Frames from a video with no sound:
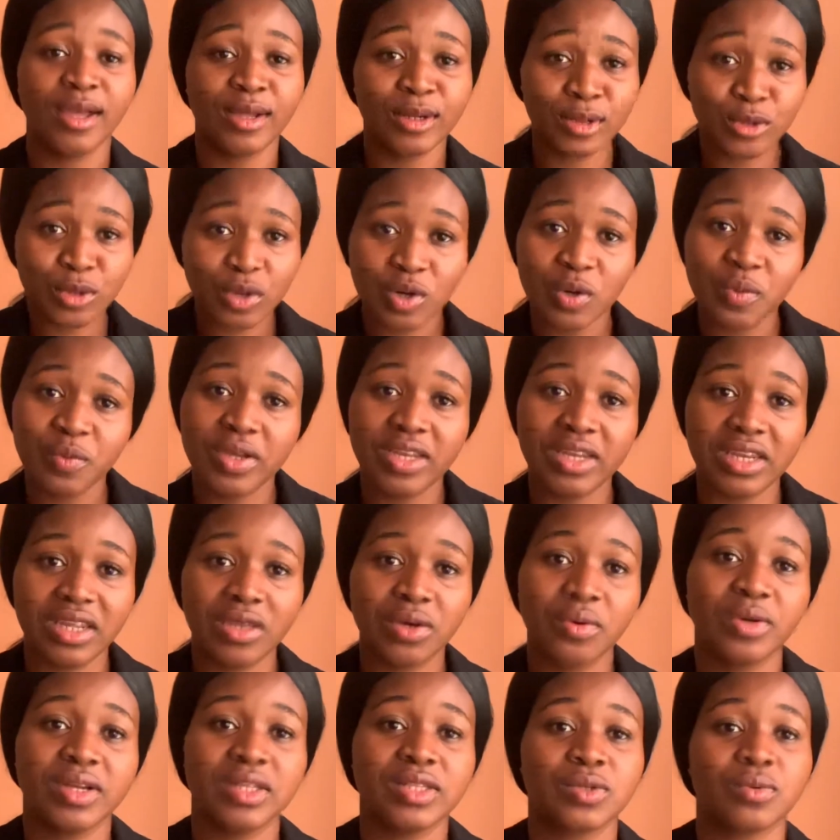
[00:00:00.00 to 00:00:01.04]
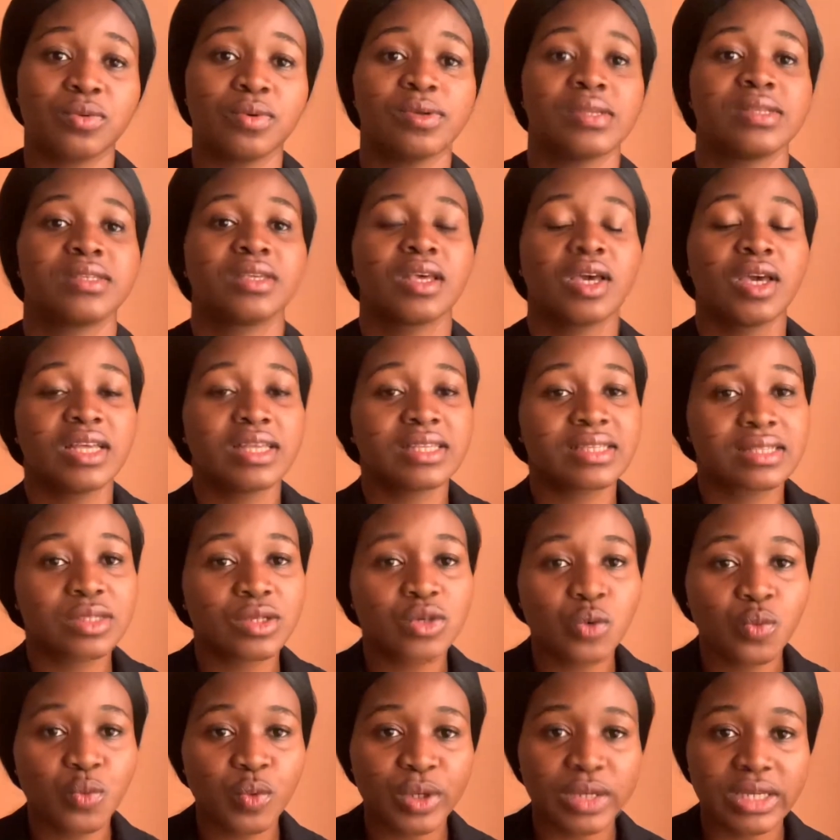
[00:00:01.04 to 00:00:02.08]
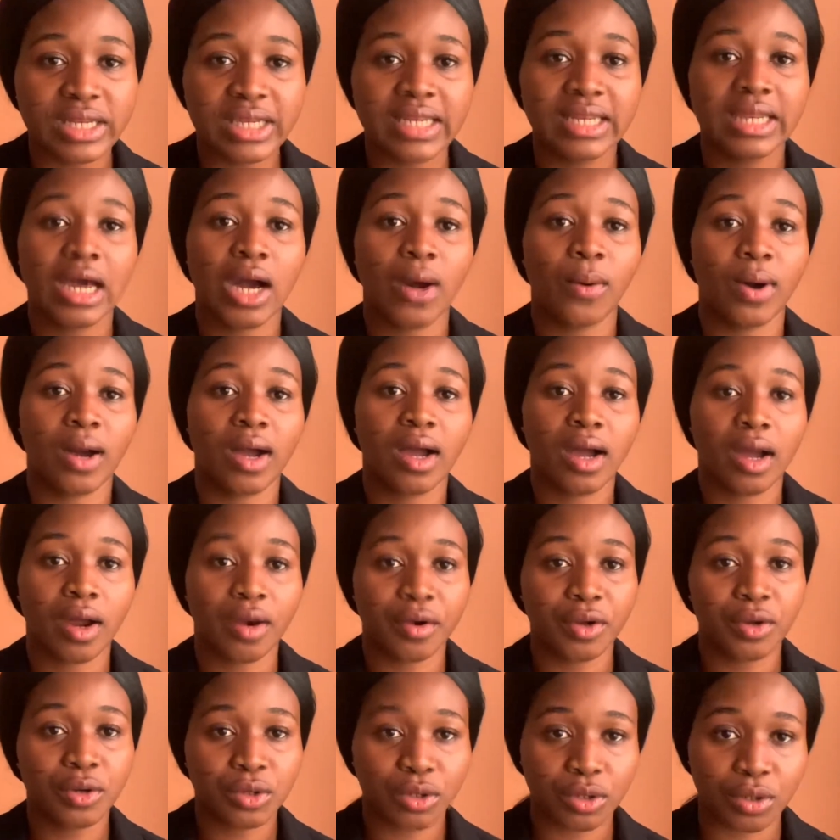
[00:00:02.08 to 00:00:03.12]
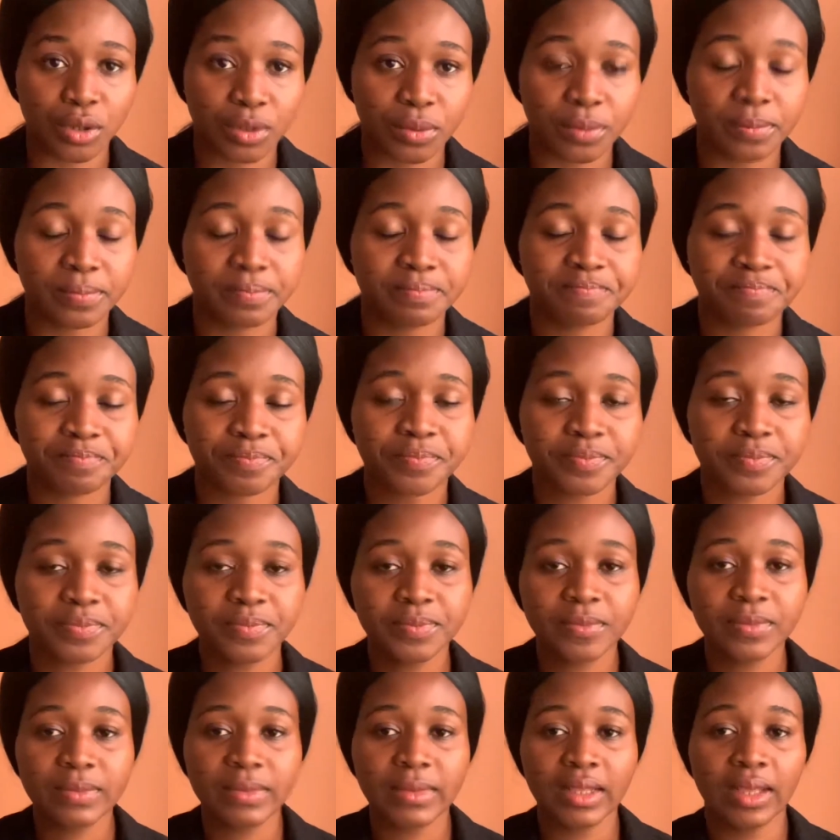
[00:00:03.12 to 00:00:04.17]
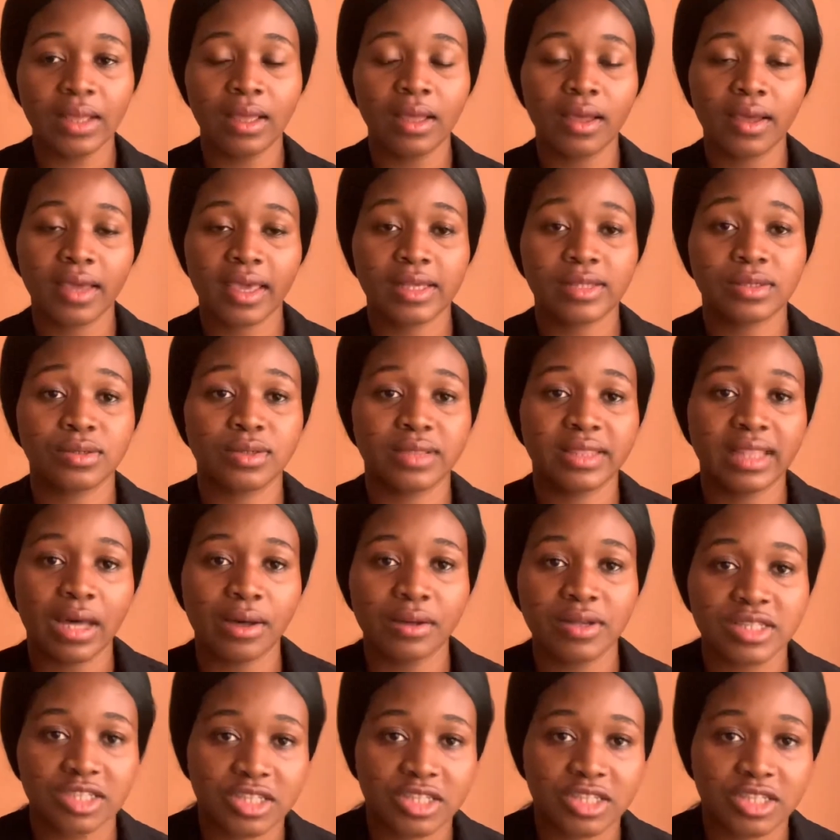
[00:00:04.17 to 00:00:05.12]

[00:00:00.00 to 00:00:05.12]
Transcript: though we knew it was still within our curriculum. Okay, so that was